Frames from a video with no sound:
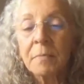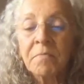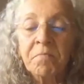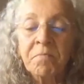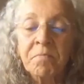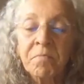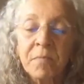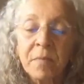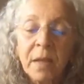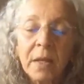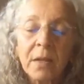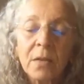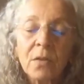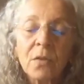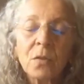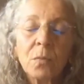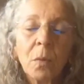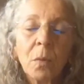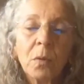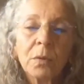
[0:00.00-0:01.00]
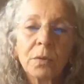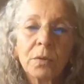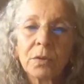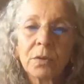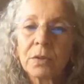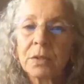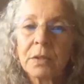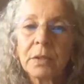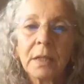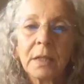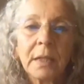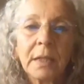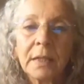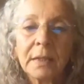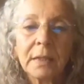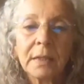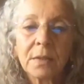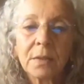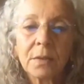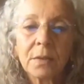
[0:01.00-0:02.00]
that it smolders and it
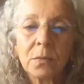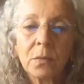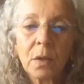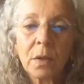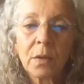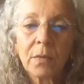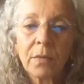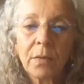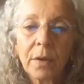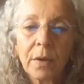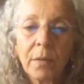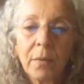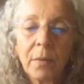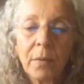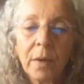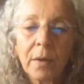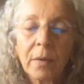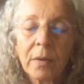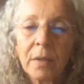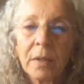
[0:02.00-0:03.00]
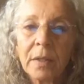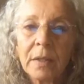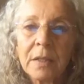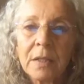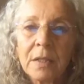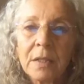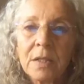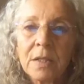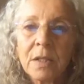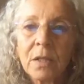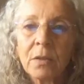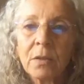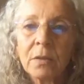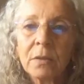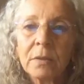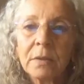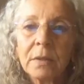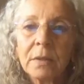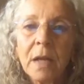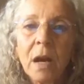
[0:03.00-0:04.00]
doesn't work very well. So
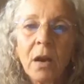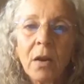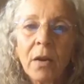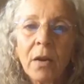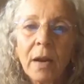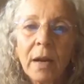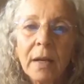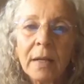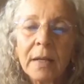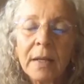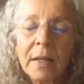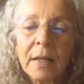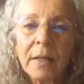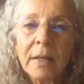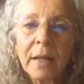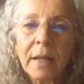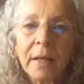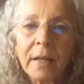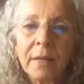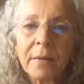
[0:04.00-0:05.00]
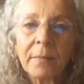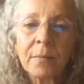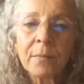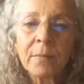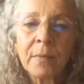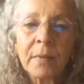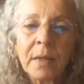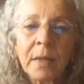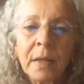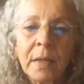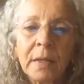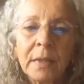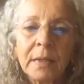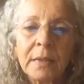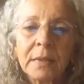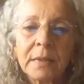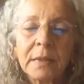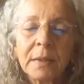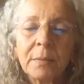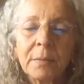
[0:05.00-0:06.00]
our Agni then
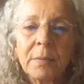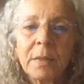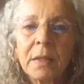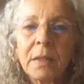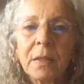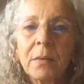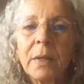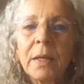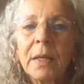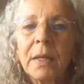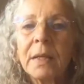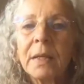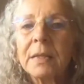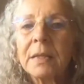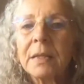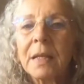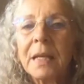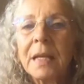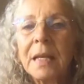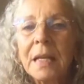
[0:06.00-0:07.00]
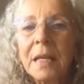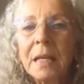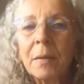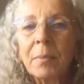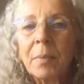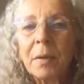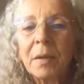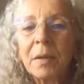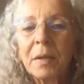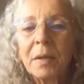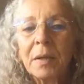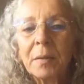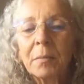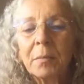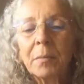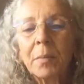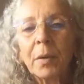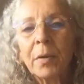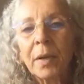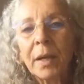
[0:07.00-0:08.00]
is something that we need to keep
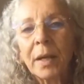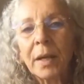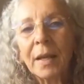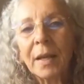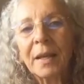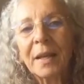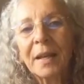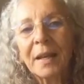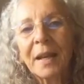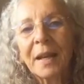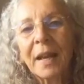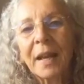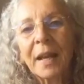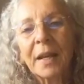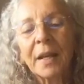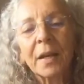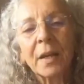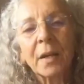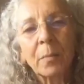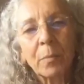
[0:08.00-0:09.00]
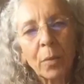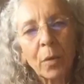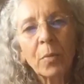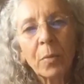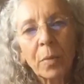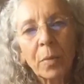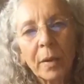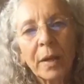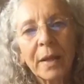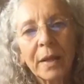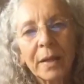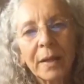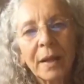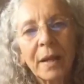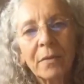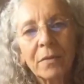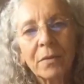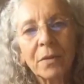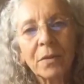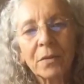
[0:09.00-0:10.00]
burning at an appropriate
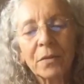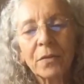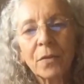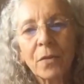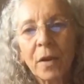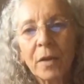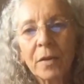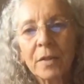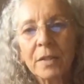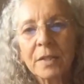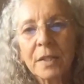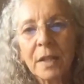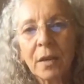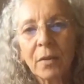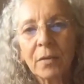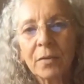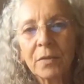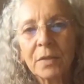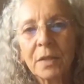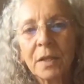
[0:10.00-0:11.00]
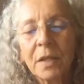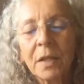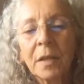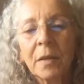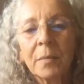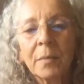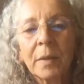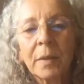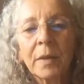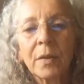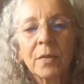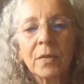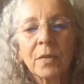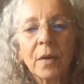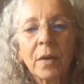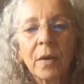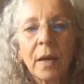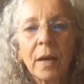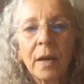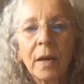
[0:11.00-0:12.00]
level for ourselves, because
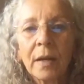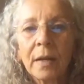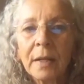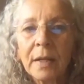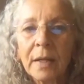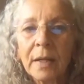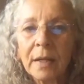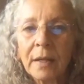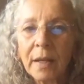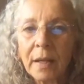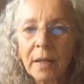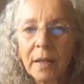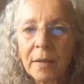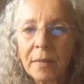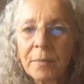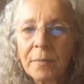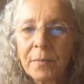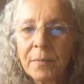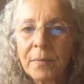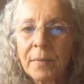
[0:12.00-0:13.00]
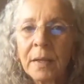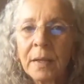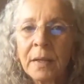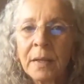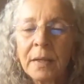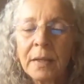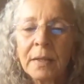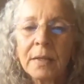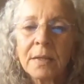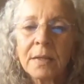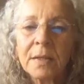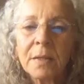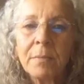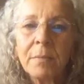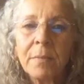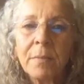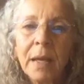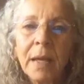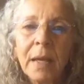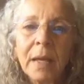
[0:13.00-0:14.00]
our Agni then is the
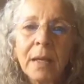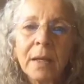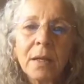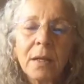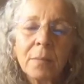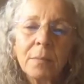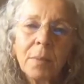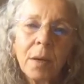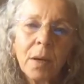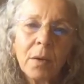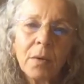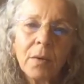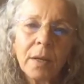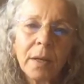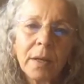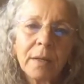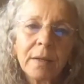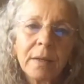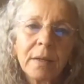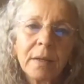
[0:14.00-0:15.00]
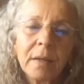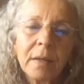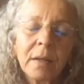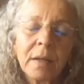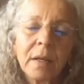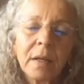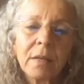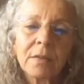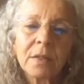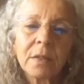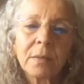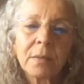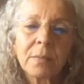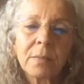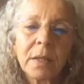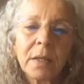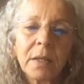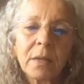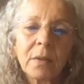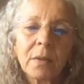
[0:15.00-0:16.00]
main component of
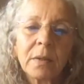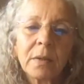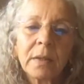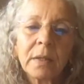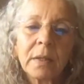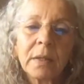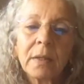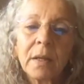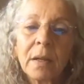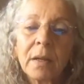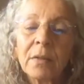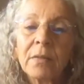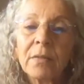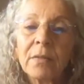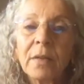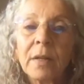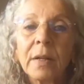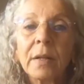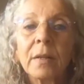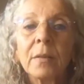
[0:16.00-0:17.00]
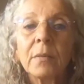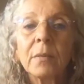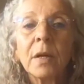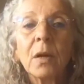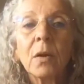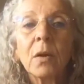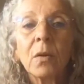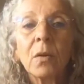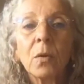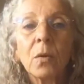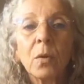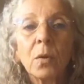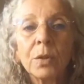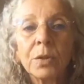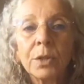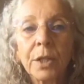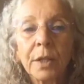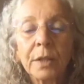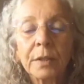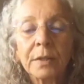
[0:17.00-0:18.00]
something in Ayurveda that we call
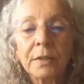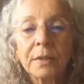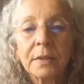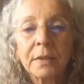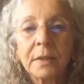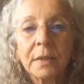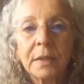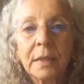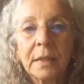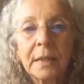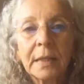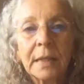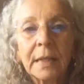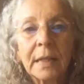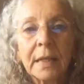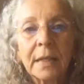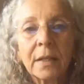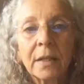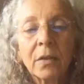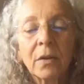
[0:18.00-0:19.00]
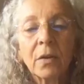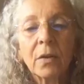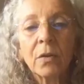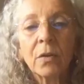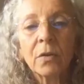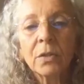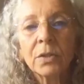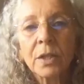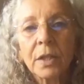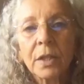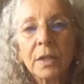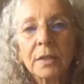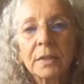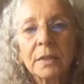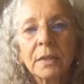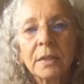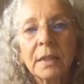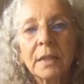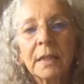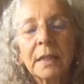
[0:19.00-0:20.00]
ojas. And our ojas
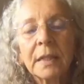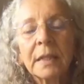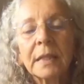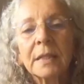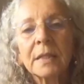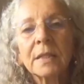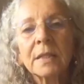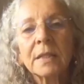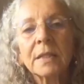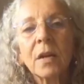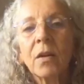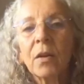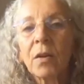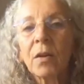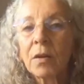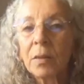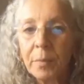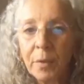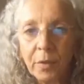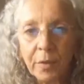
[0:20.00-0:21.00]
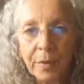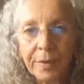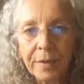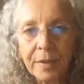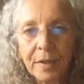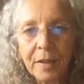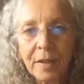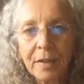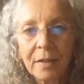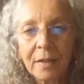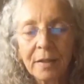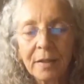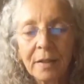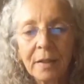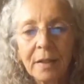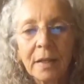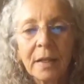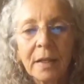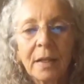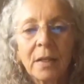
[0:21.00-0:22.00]
is our immunity.
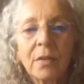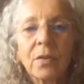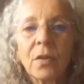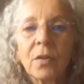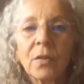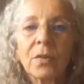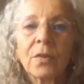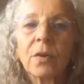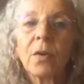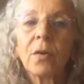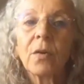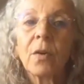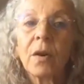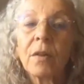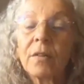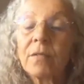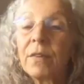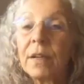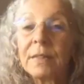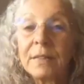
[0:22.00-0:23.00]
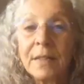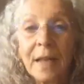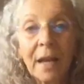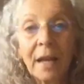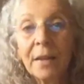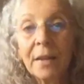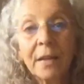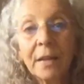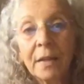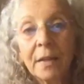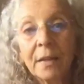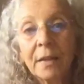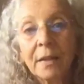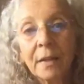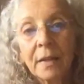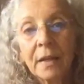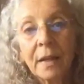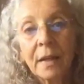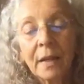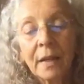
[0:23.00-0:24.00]
It is also our vitality,
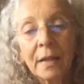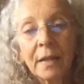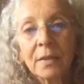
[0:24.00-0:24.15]
and it's